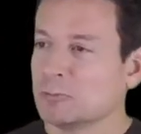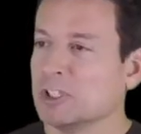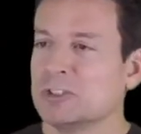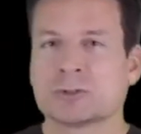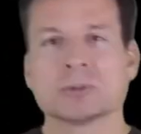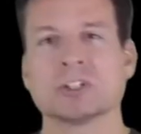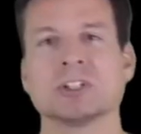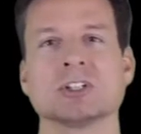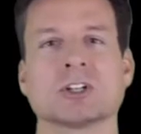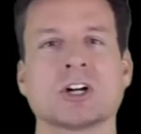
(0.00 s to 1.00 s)
he drew the
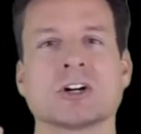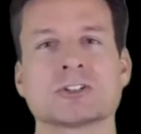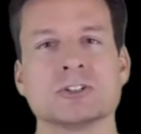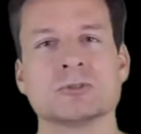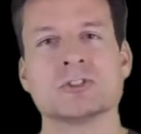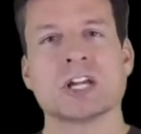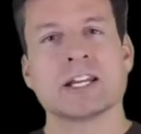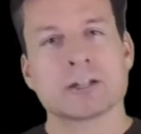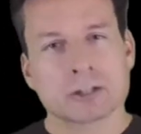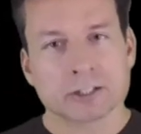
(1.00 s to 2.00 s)
little cartoon
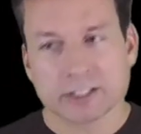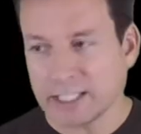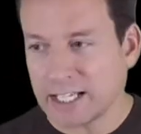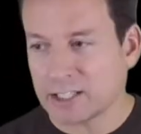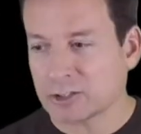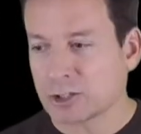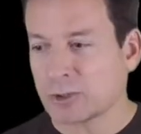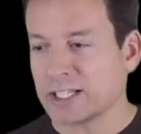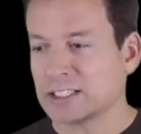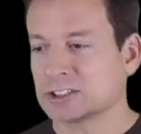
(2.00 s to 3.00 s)
janitor at the end
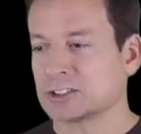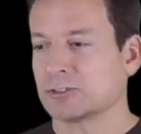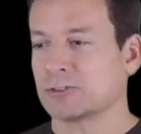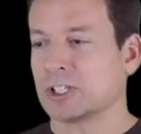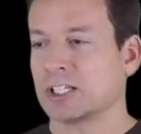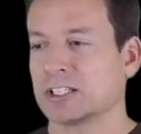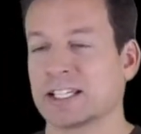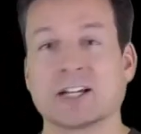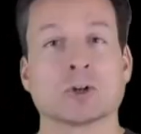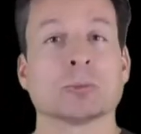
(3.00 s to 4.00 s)
credits of the
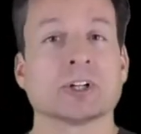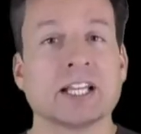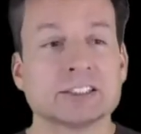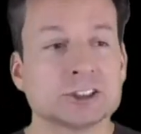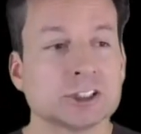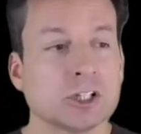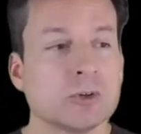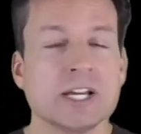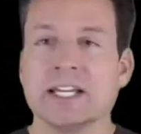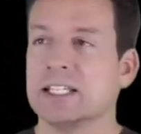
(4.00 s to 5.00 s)
Carol Burnett
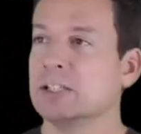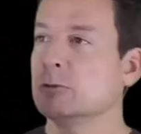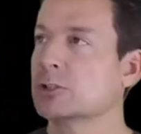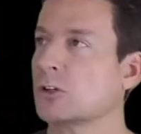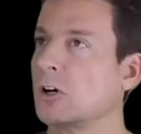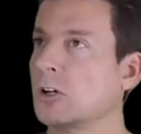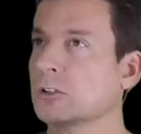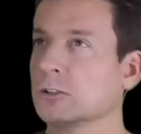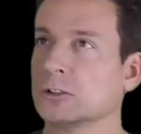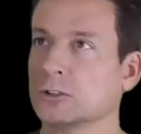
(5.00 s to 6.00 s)
show. He would draw all
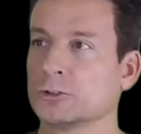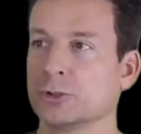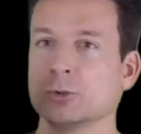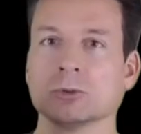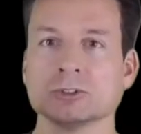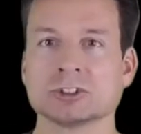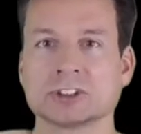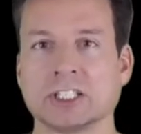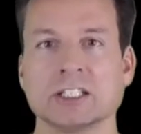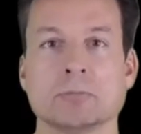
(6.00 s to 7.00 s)
the little
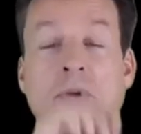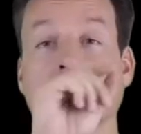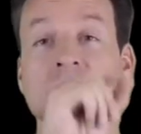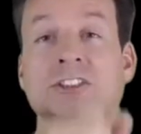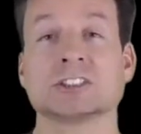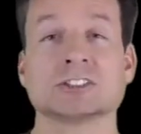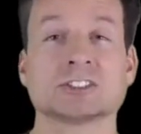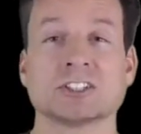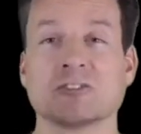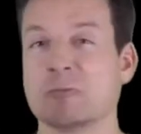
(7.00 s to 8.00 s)
doodles in the
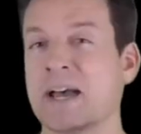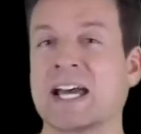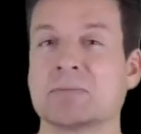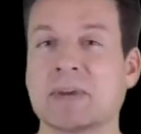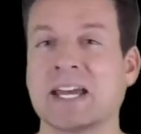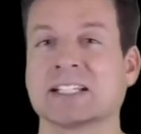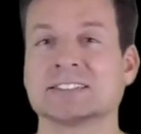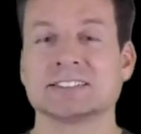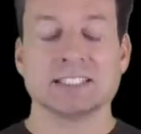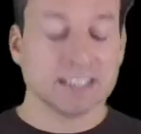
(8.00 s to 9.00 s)
margins of Mad
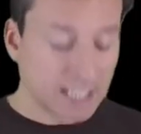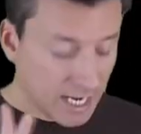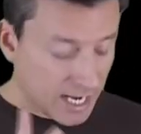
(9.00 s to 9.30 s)
Magazine.